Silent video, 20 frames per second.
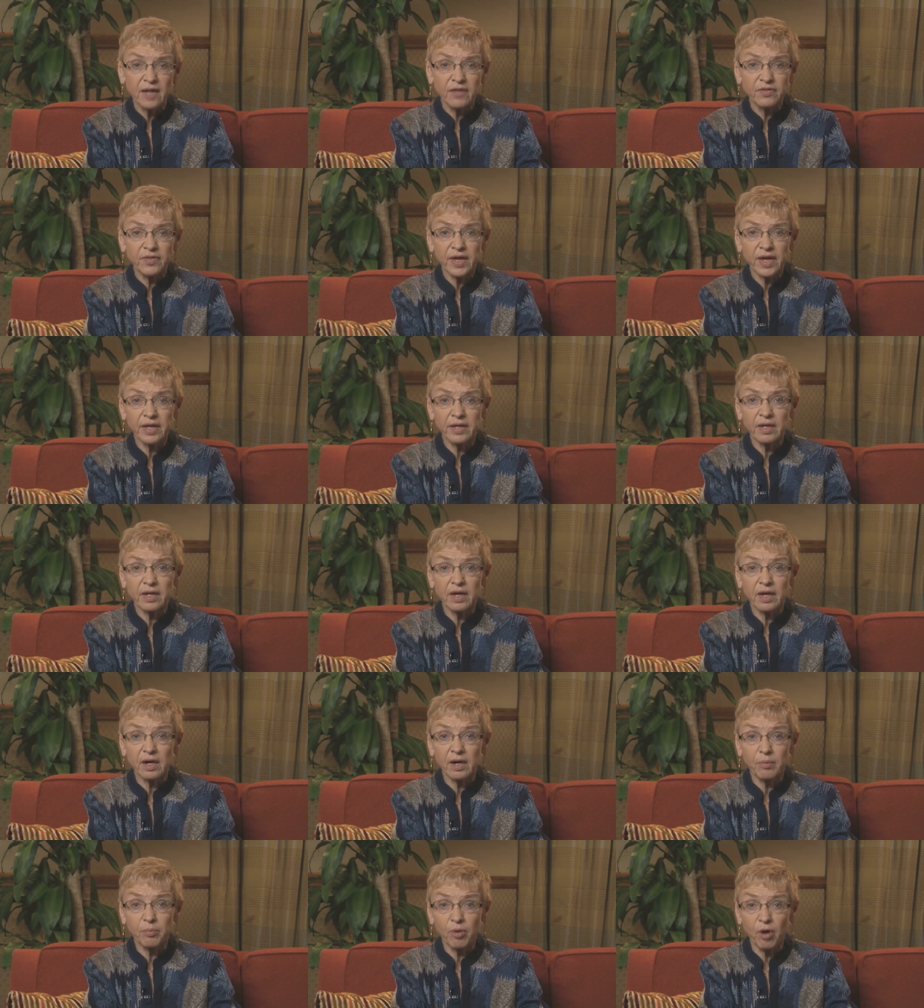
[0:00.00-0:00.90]
then
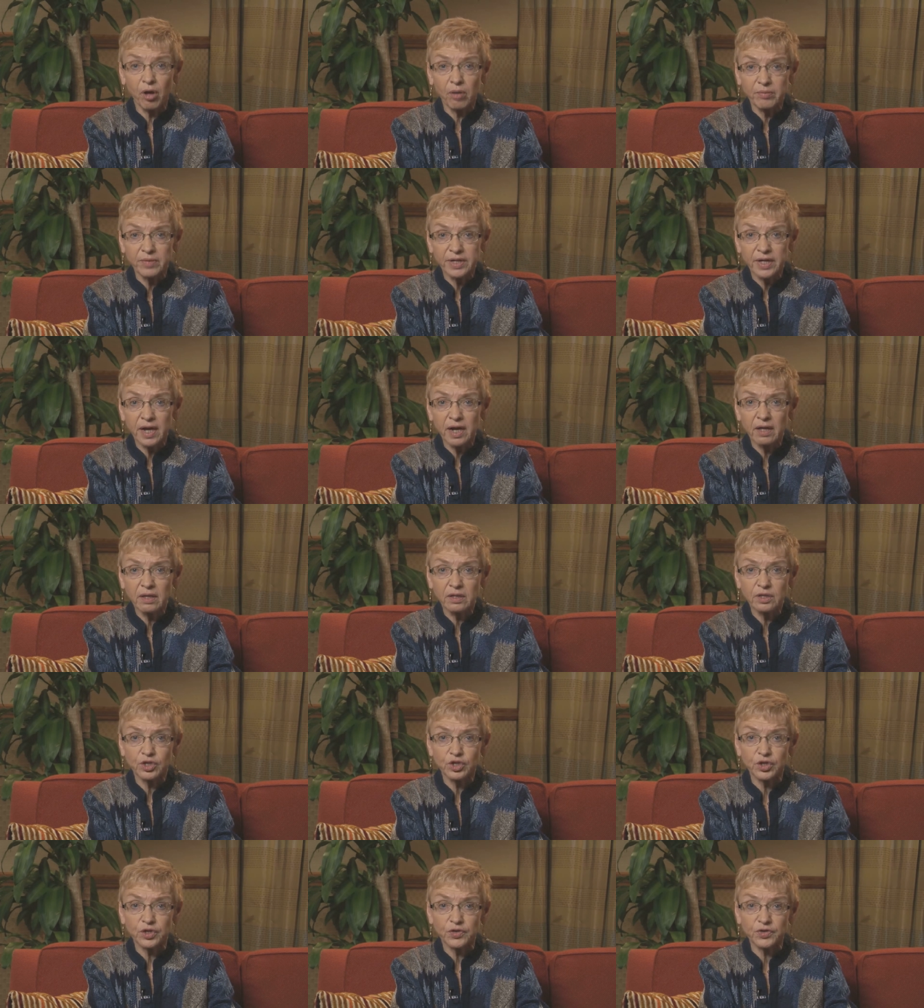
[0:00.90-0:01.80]
a
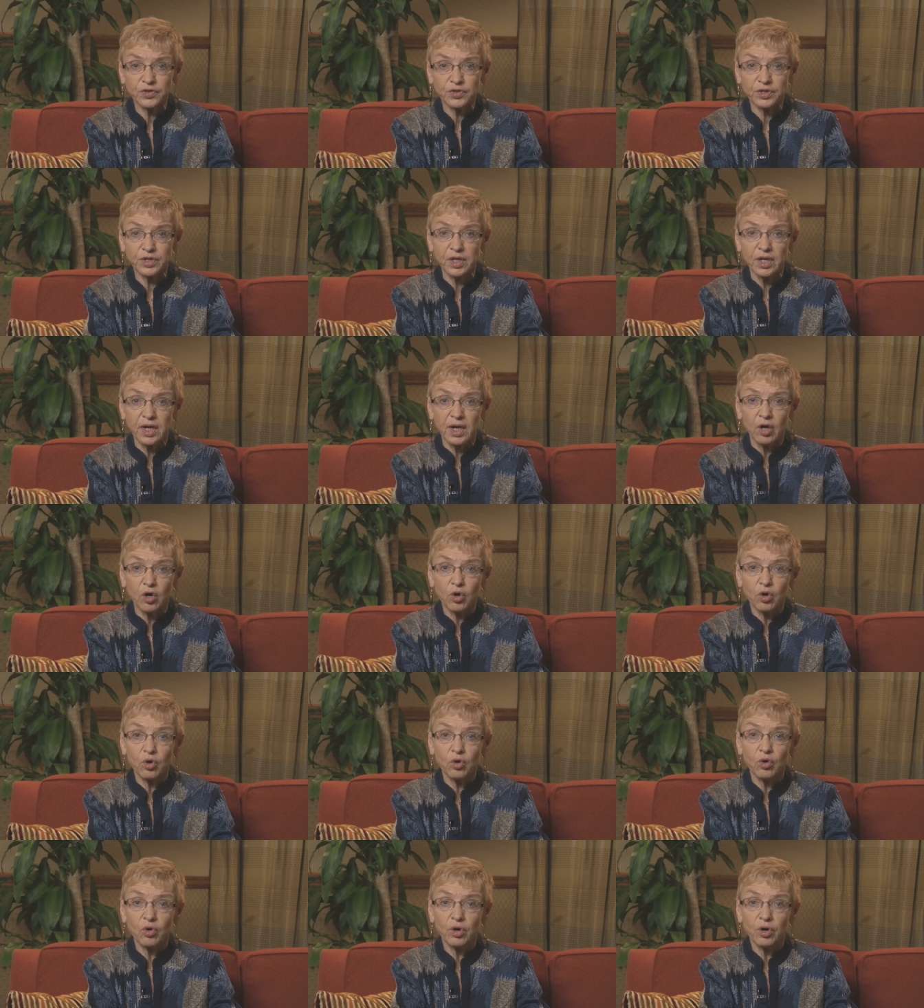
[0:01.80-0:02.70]
pulmonologist
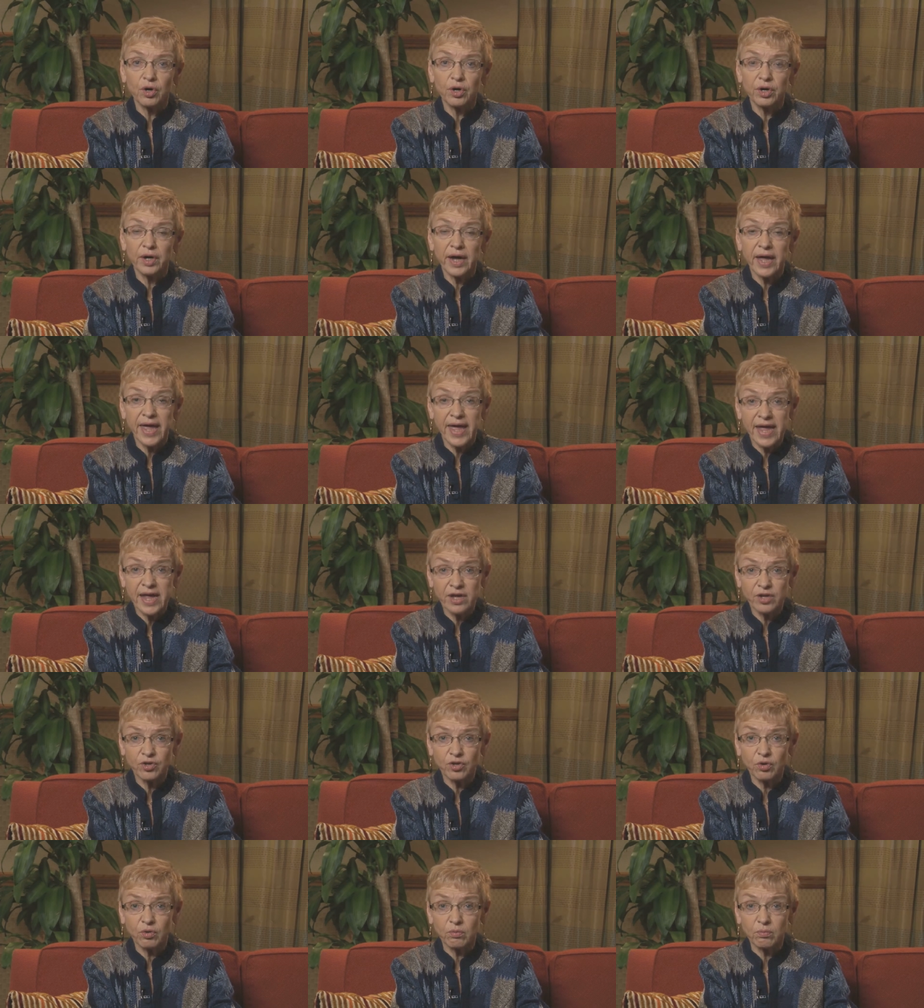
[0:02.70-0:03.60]

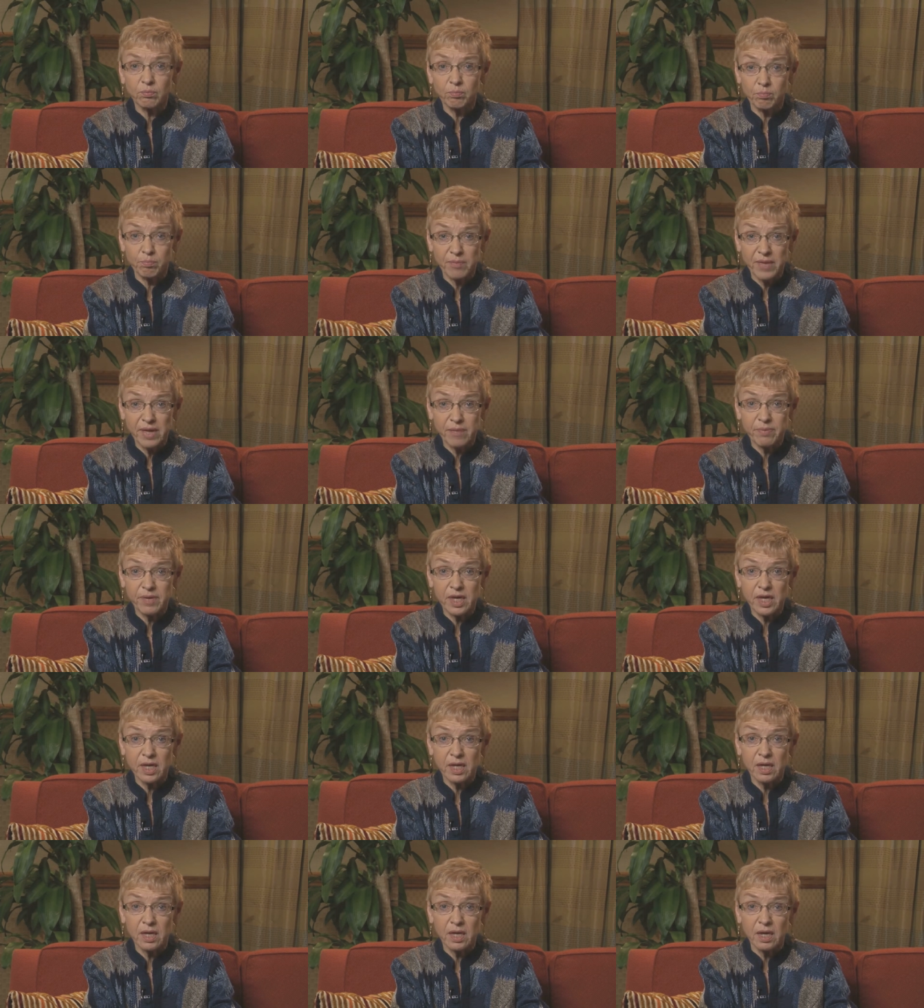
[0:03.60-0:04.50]
and
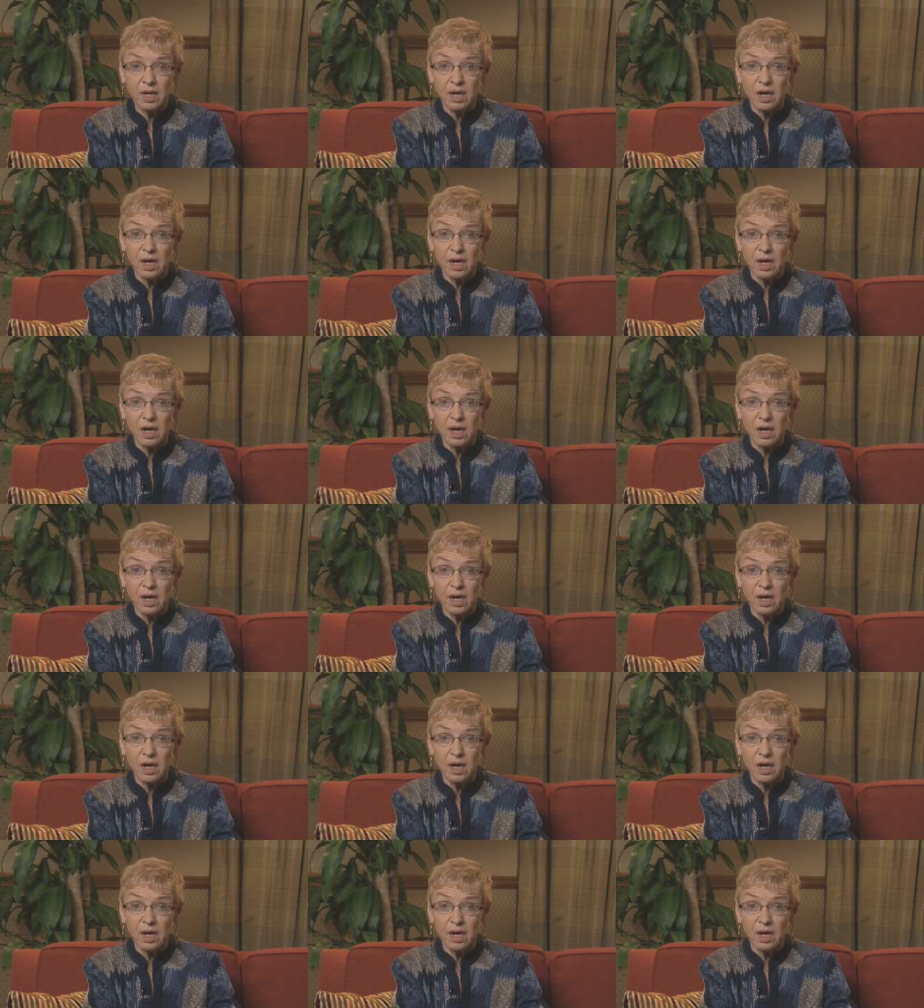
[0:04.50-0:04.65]
maybe